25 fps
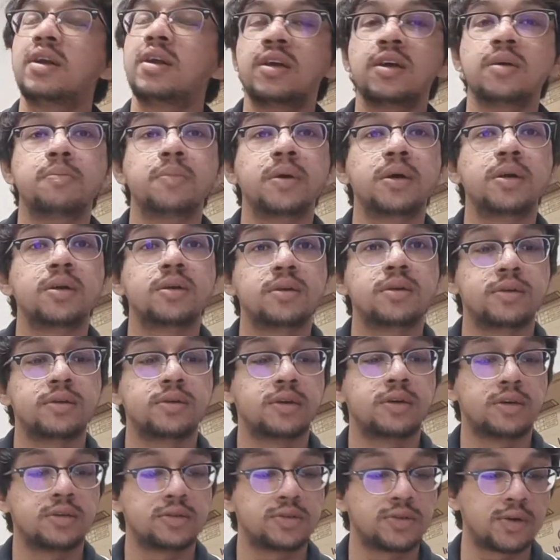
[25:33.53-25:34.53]
Bhatt.
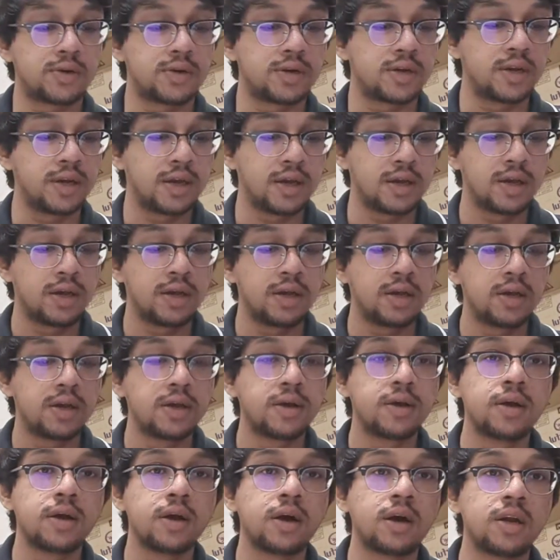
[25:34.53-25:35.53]

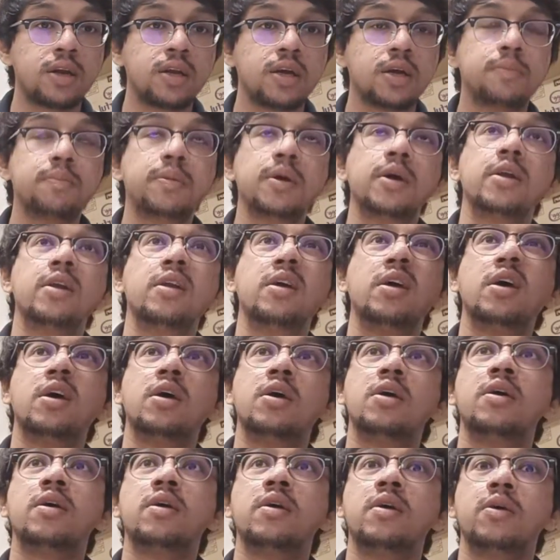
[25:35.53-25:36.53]
Alia Bhatt.
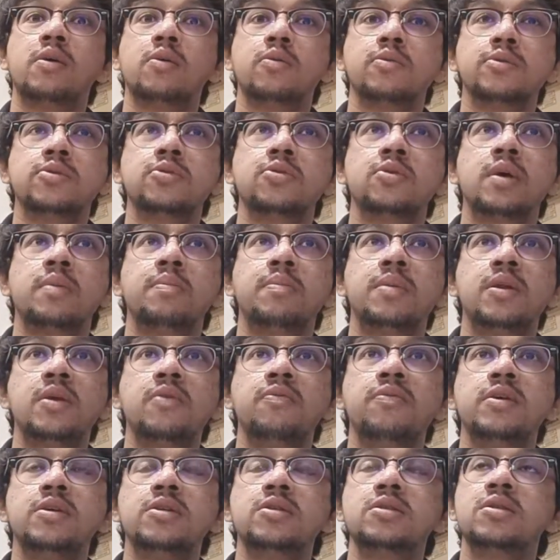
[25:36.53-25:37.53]
Also, I believe
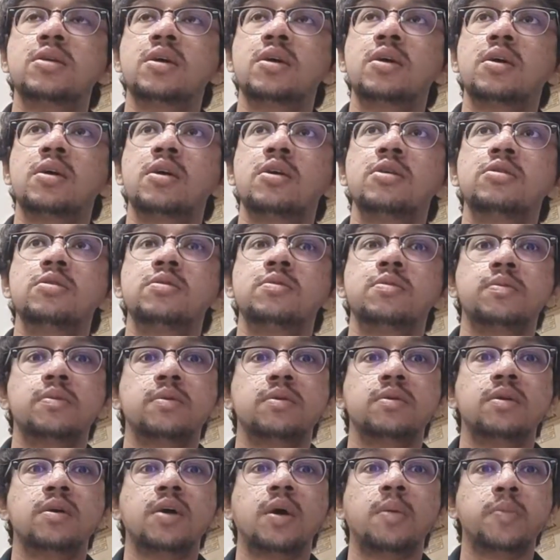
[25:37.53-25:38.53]
it stars
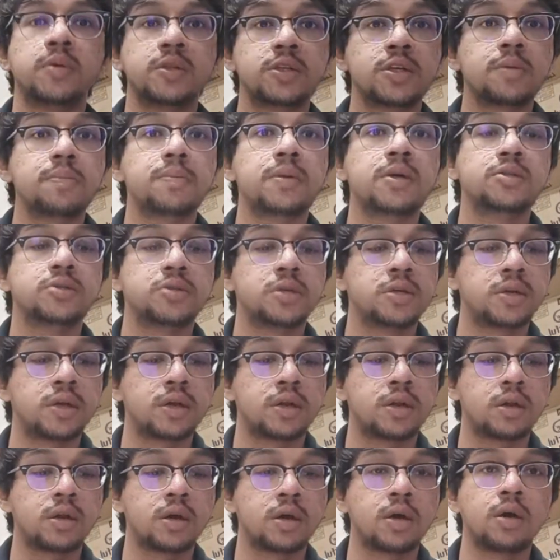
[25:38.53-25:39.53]
Amitabh Bachchan
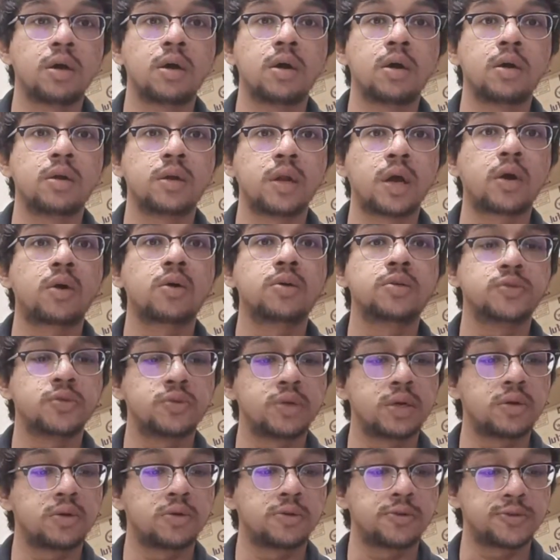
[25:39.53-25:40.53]
and
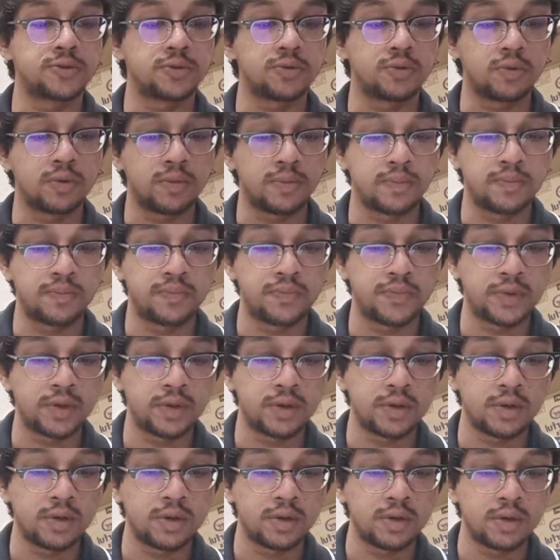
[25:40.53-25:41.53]
Nagarjuna also,
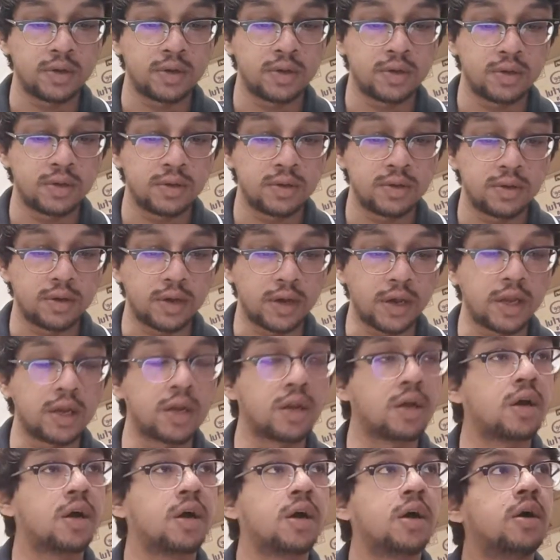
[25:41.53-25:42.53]
and
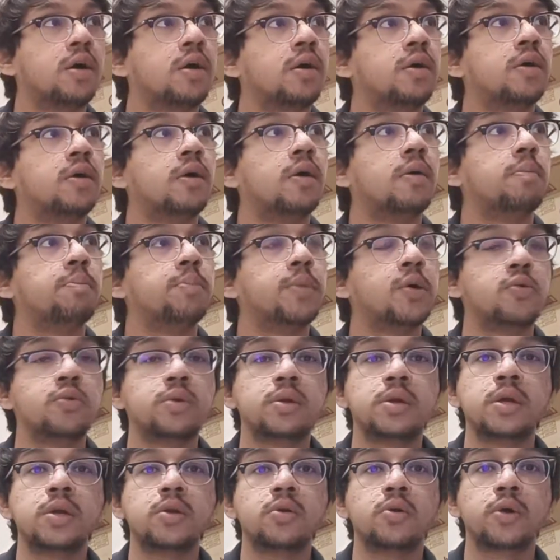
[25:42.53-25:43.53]

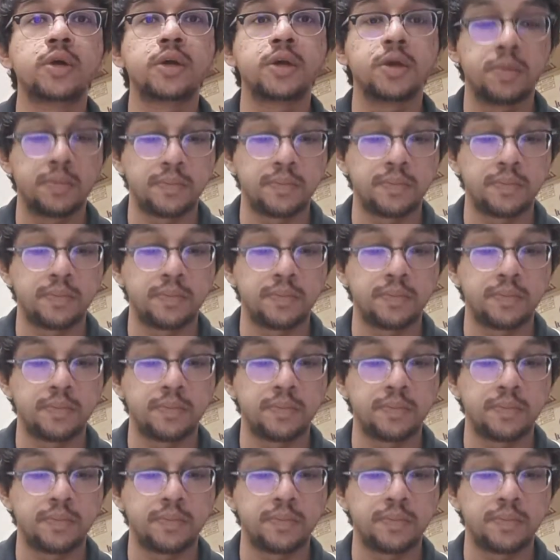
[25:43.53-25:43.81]
Mauni Roy.